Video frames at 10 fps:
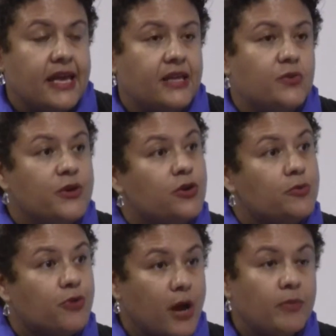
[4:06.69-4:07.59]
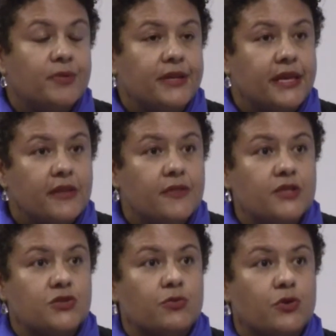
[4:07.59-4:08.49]
and we could probably in
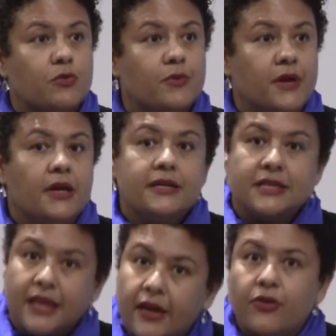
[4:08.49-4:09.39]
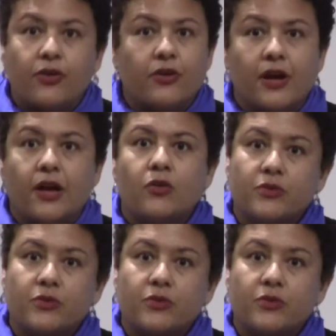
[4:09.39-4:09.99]
this room together uh,